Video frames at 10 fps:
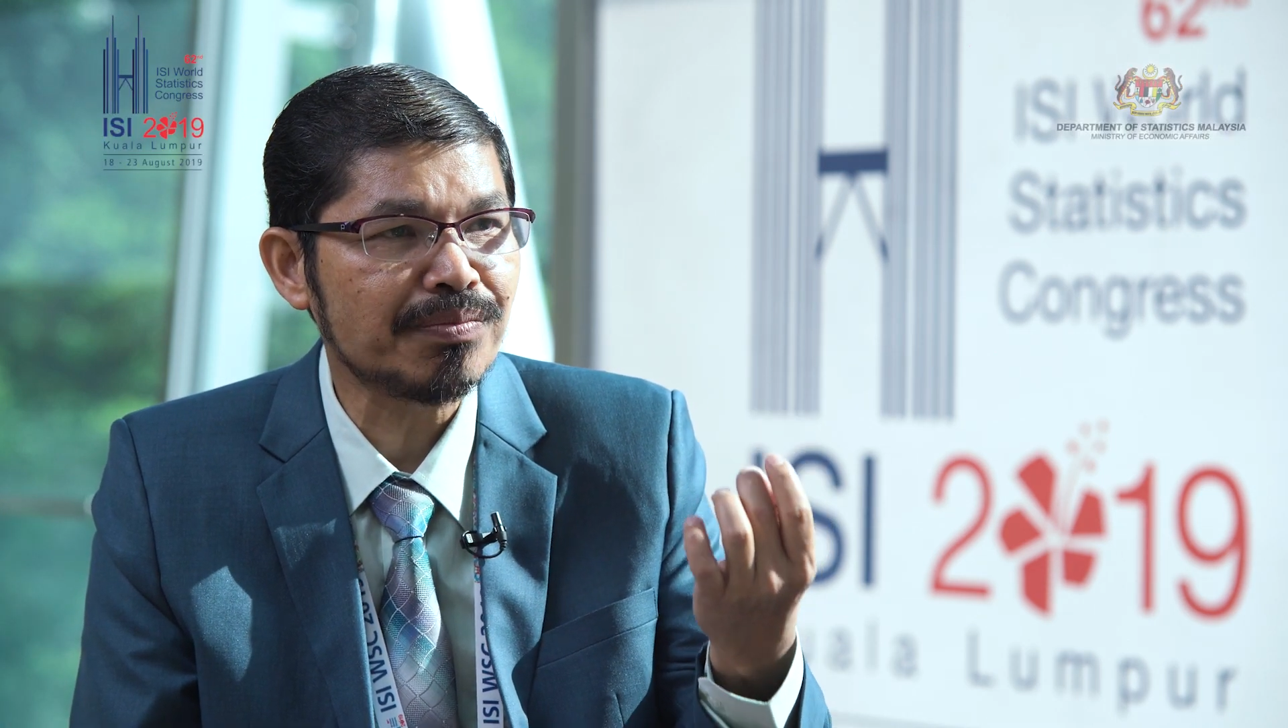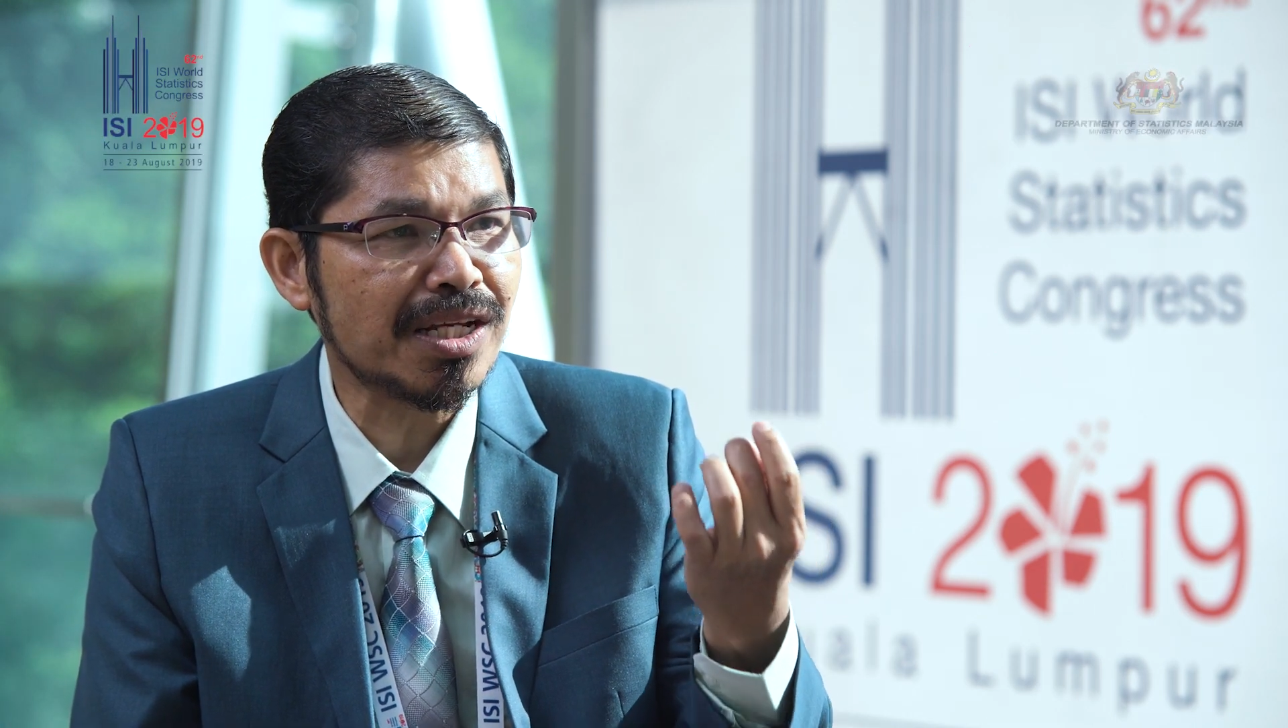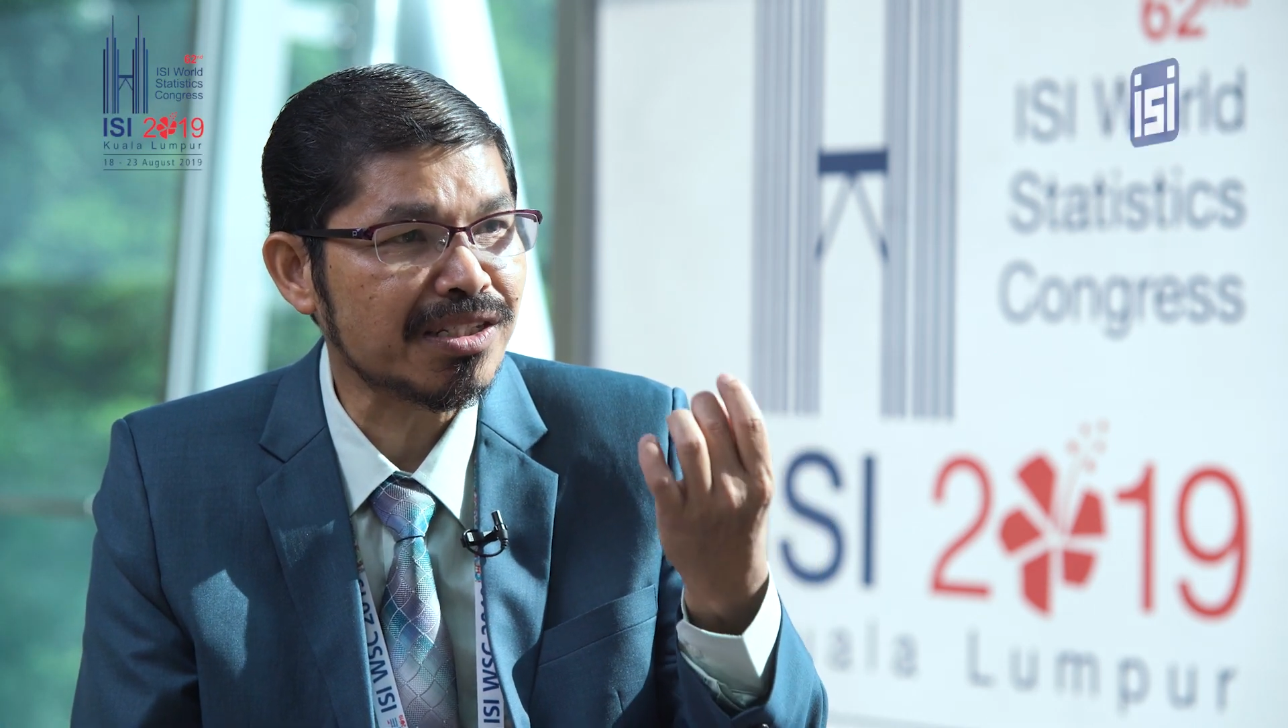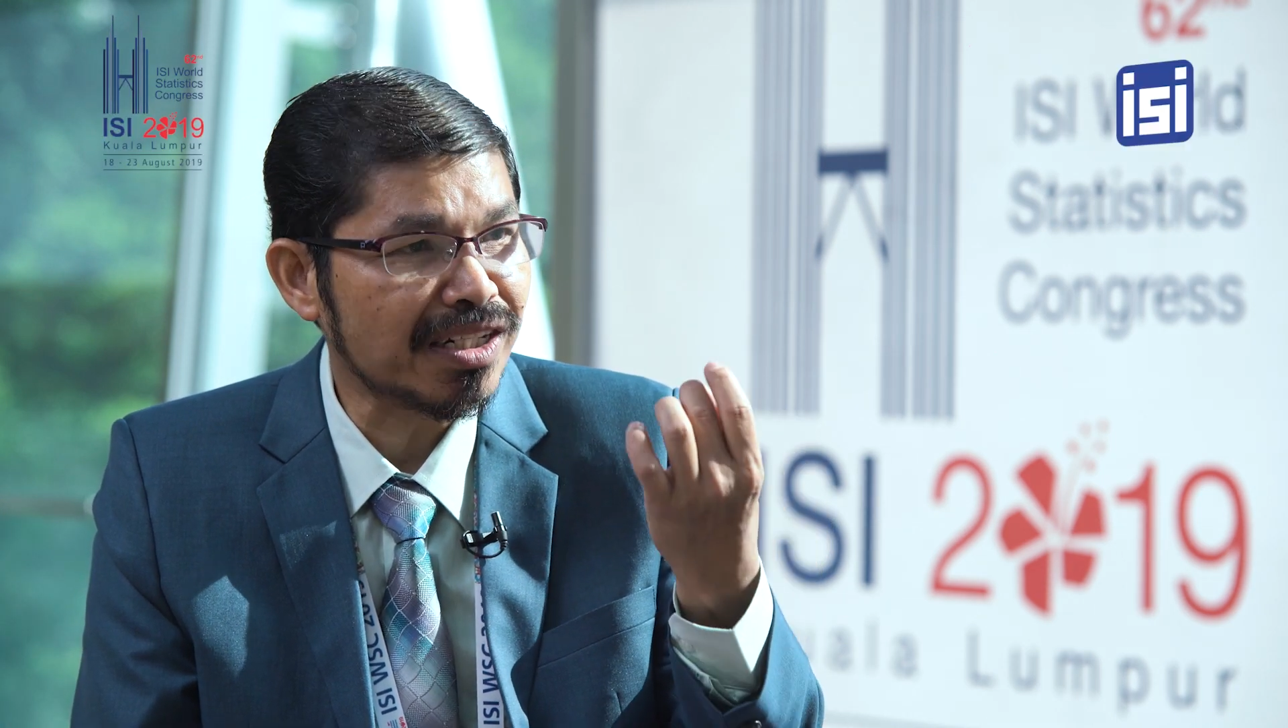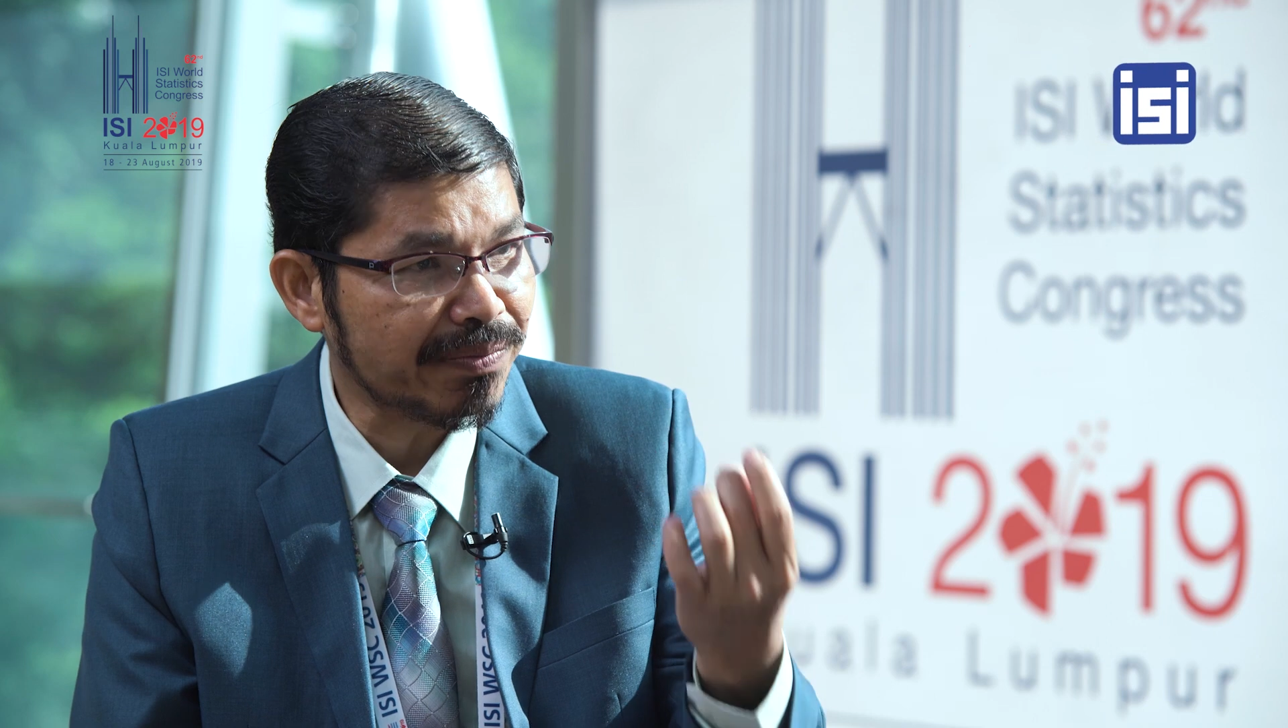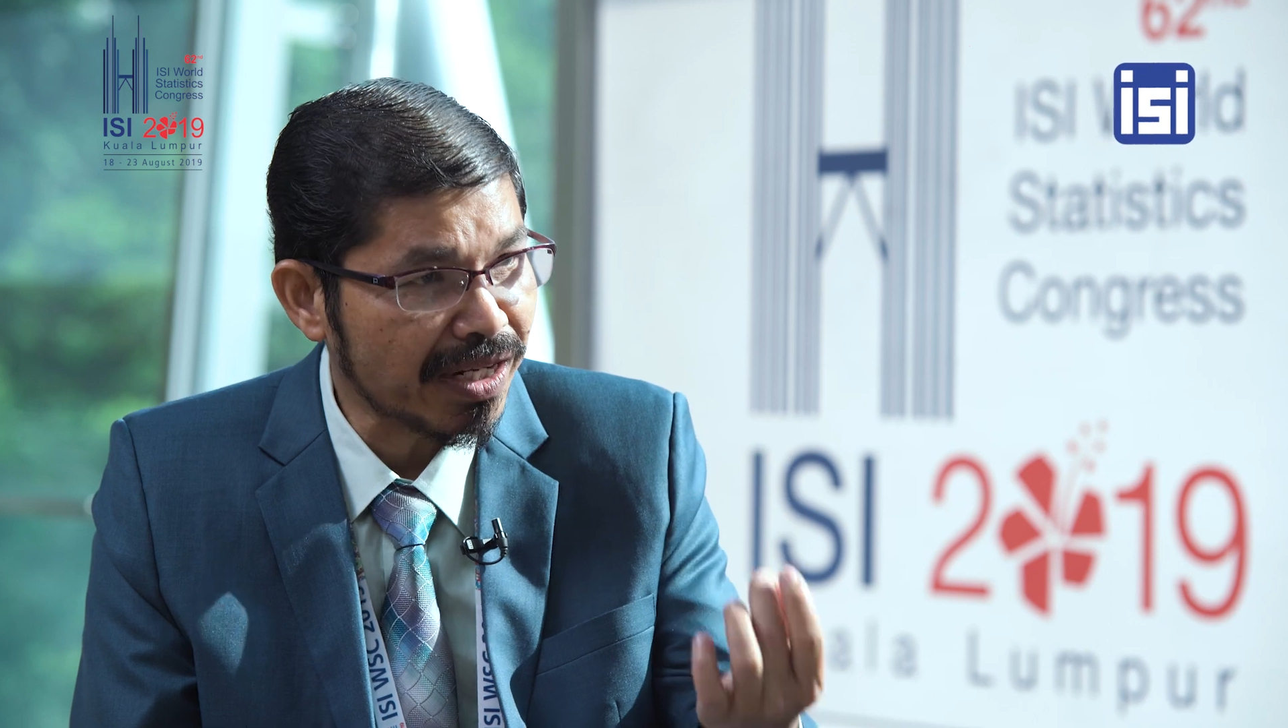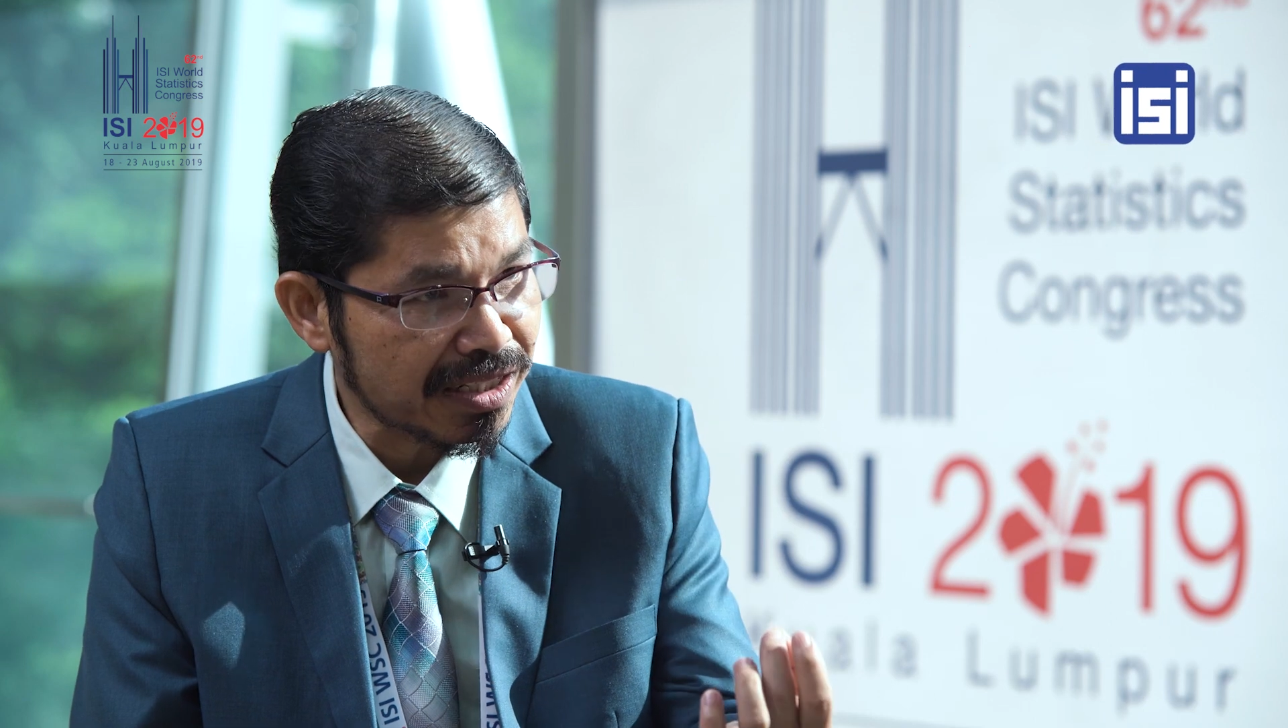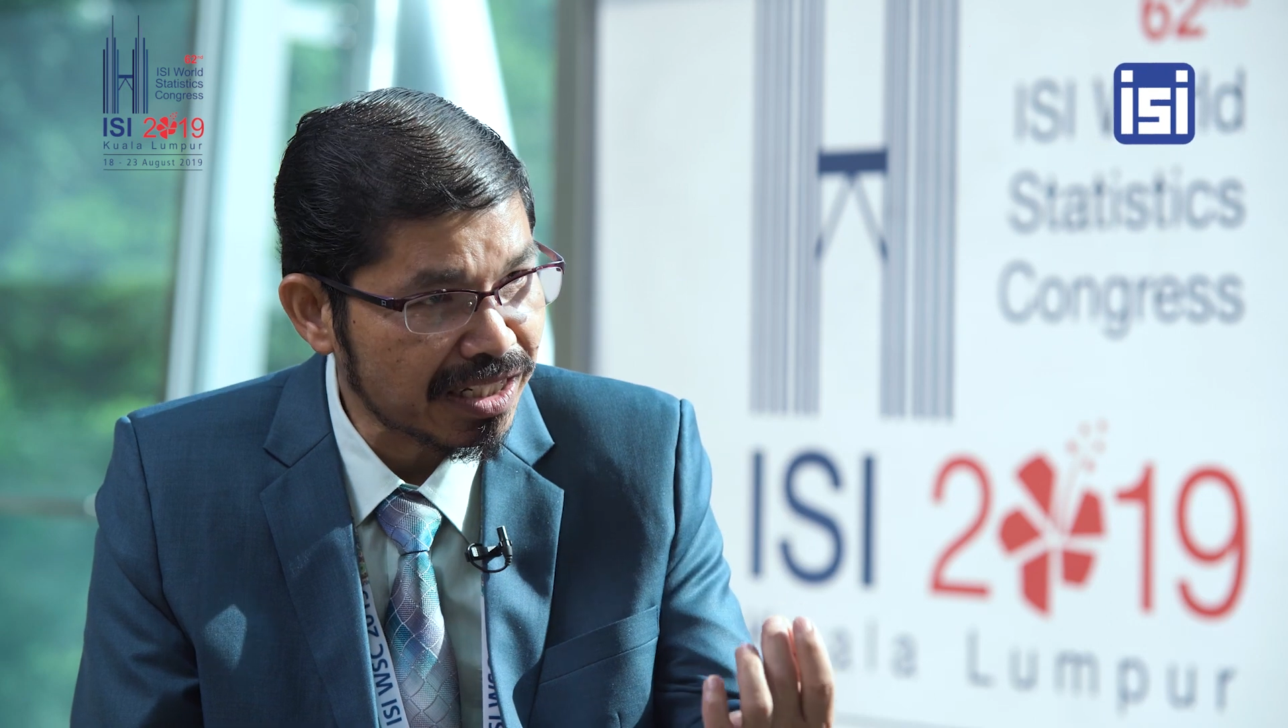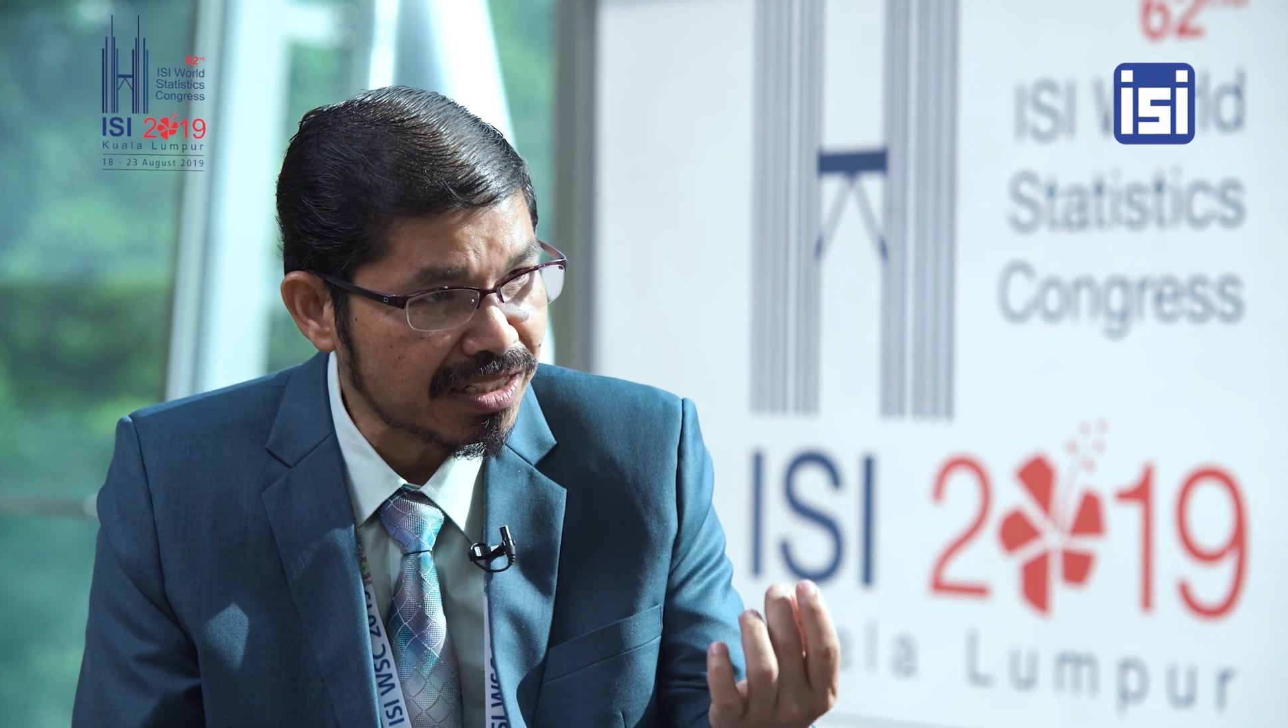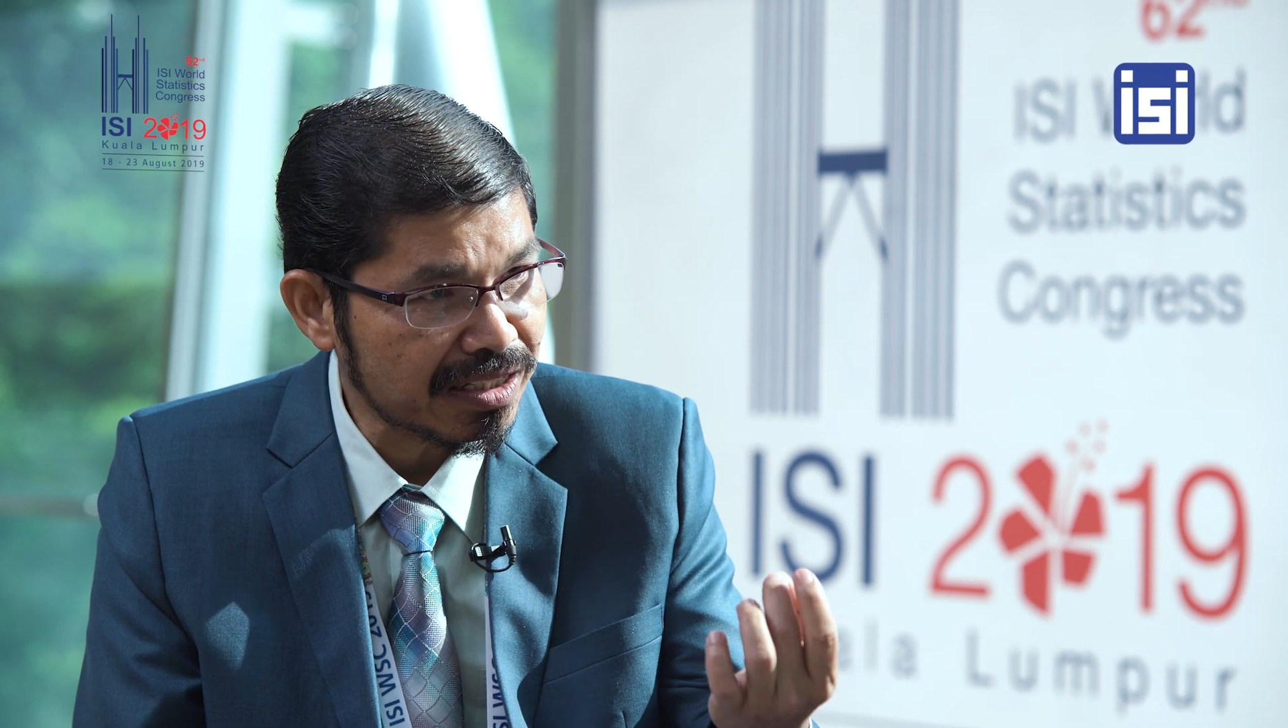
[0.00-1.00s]
best
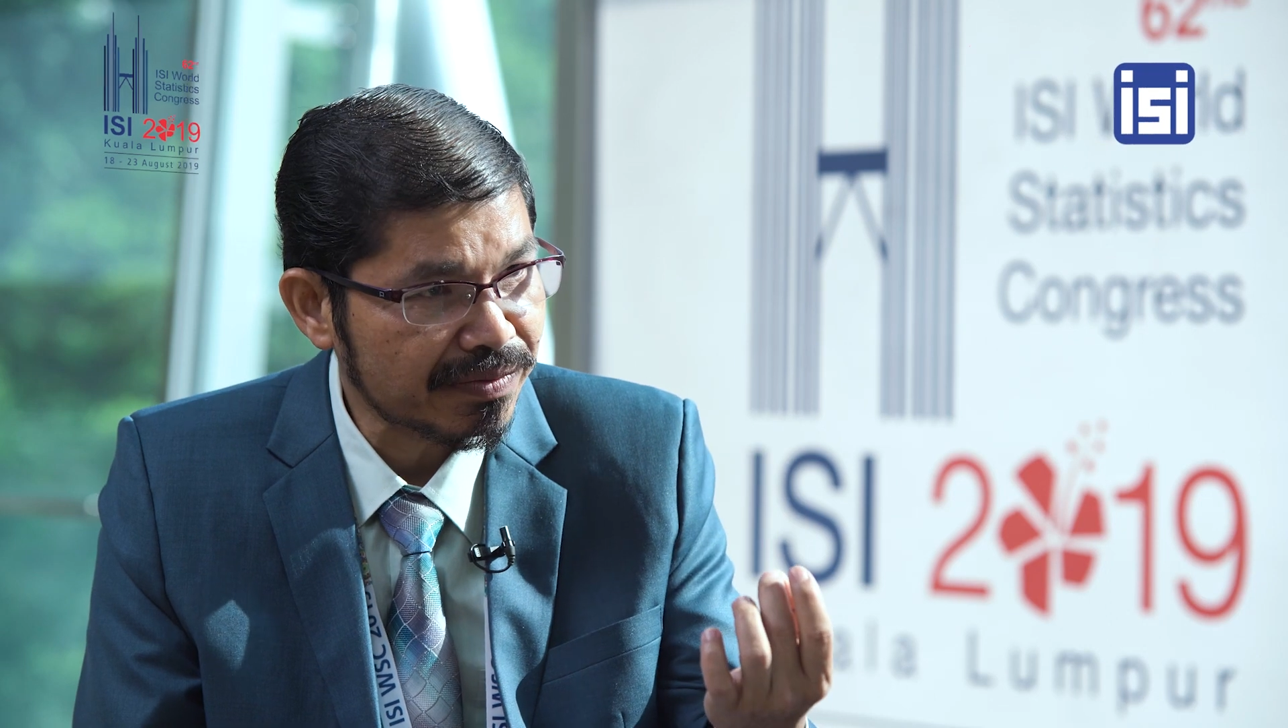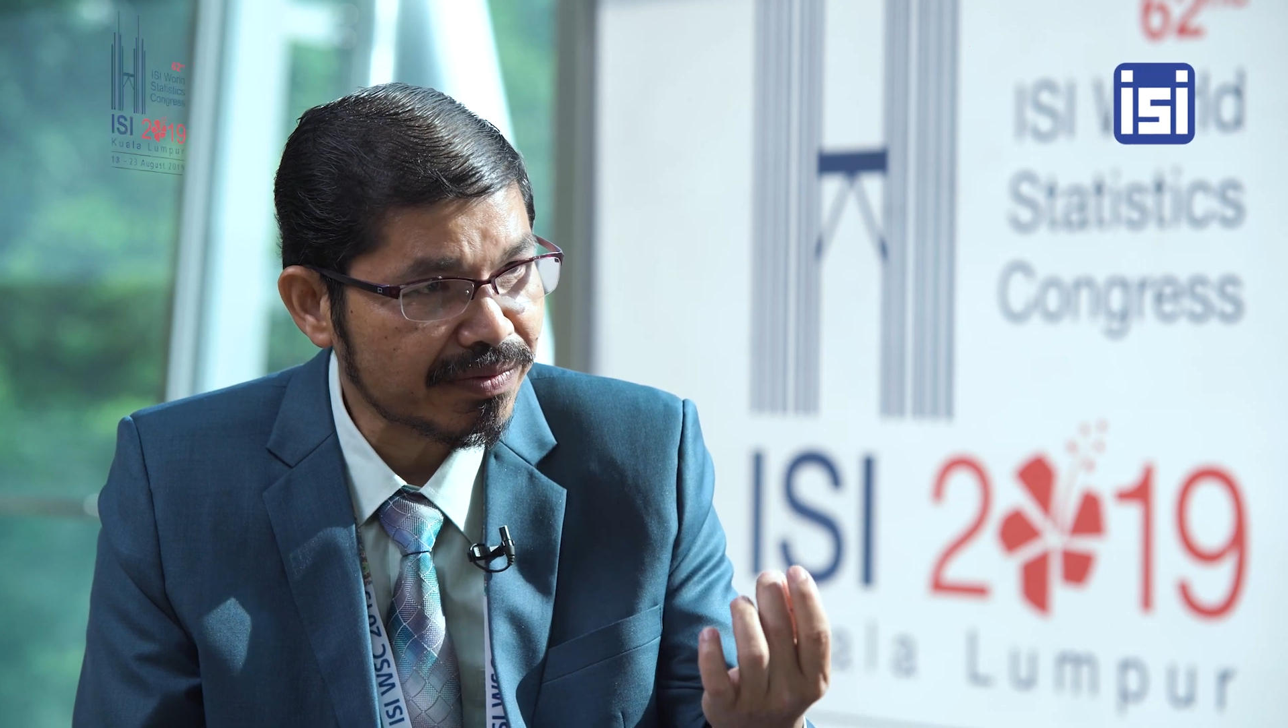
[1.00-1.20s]
practice.